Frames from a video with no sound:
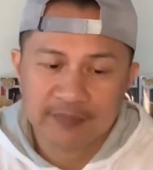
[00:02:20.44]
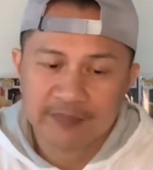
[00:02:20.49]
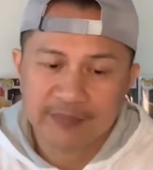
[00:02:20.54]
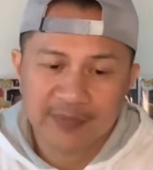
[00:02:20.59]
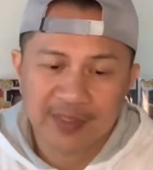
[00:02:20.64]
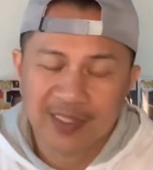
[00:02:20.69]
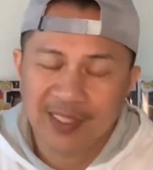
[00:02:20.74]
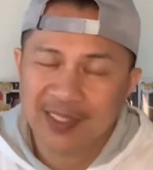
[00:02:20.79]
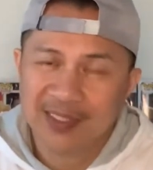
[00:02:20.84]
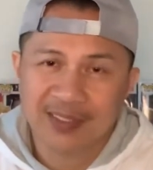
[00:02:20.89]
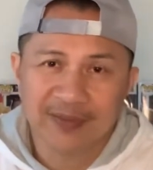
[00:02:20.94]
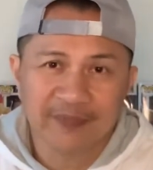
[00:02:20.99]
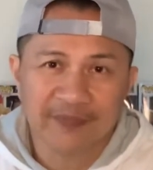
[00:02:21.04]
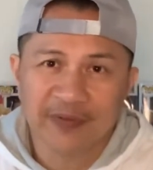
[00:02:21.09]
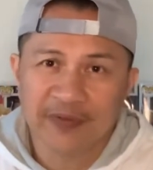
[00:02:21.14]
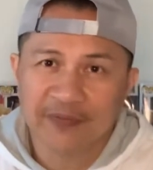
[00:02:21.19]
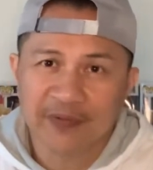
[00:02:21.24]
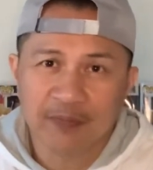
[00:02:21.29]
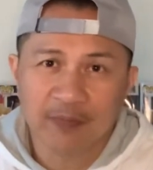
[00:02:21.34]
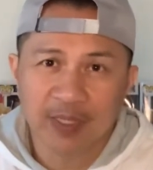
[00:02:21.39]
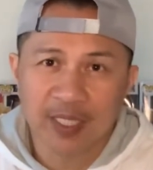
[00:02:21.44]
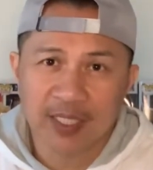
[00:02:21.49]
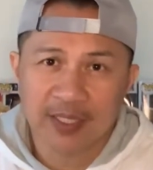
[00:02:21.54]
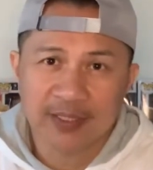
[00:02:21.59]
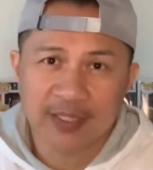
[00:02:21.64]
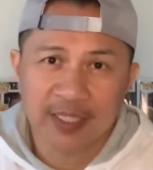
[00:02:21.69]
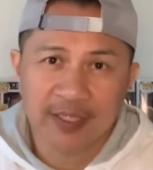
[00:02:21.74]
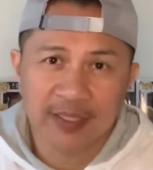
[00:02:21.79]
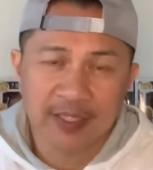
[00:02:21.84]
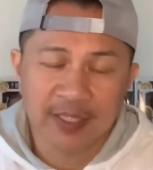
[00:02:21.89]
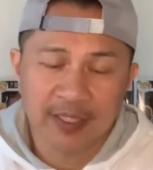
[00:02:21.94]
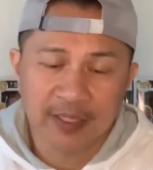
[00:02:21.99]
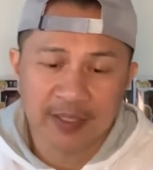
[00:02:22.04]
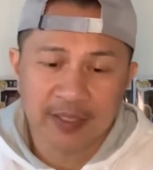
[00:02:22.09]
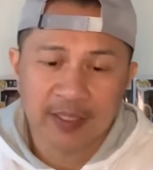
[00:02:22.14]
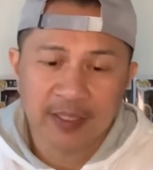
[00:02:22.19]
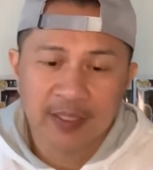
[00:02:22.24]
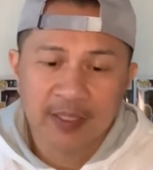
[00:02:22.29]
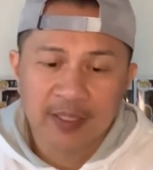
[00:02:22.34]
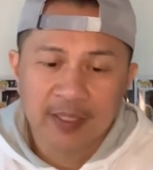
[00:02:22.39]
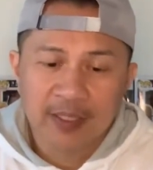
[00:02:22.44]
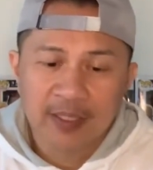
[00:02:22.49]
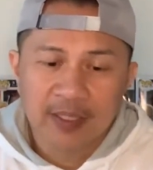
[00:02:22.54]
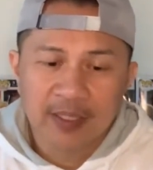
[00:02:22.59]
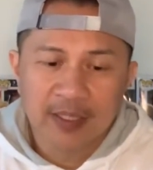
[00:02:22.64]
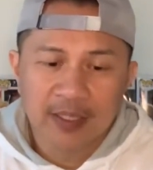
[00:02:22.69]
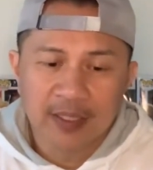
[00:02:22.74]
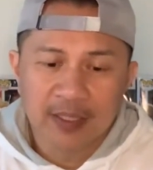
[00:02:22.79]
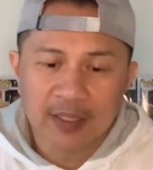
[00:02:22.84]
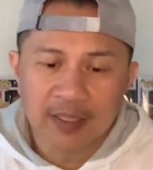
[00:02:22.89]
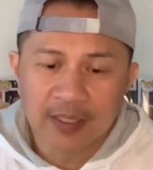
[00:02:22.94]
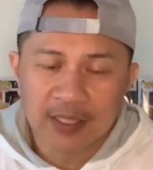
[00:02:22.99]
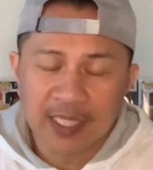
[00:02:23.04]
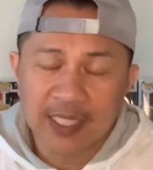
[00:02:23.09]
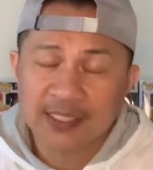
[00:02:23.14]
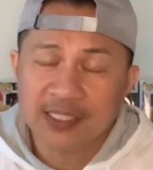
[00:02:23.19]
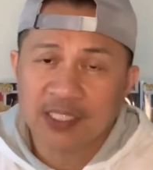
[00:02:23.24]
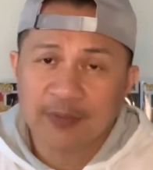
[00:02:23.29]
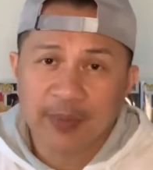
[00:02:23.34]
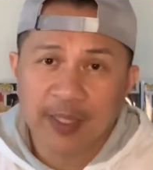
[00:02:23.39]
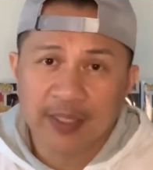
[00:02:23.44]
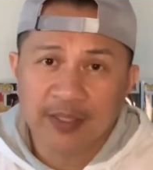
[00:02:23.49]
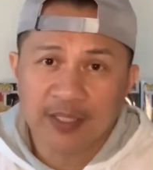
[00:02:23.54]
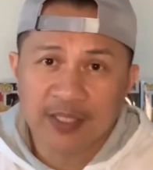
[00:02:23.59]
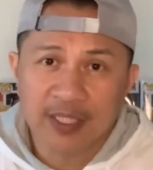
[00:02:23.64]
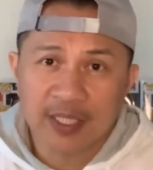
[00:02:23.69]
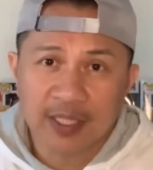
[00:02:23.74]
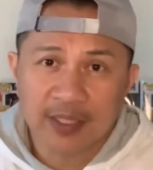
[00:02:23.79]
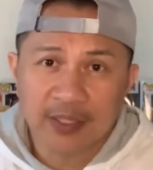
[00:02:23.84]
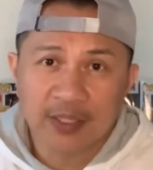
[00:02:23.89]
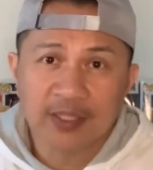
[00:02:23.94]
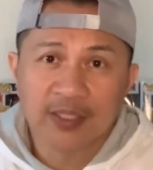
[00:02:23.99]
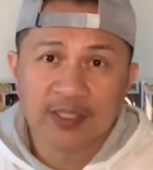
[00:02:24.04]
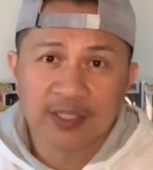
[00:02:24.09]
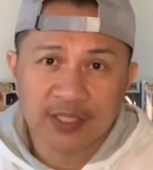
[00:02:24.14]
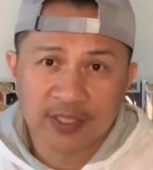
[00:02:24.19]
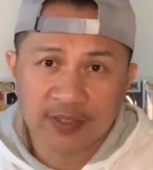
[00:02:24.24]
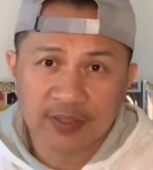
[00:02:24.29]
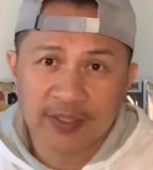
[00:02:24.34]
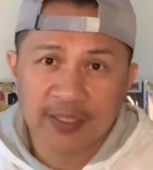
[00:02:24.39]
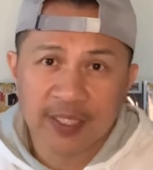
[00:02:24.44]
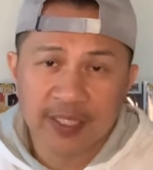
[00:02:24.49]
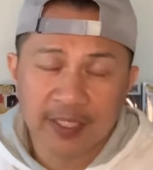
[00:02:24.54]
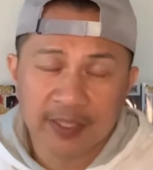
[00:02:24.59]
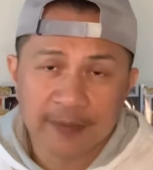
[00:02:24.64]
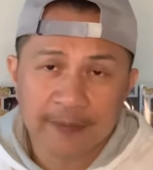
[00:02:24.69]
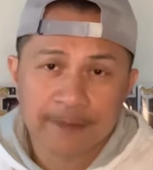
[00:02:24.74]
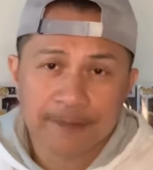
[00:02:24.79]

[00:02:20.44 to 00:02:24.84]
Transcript: less than 50 bucks, I think. Last time I checked, you can still get it.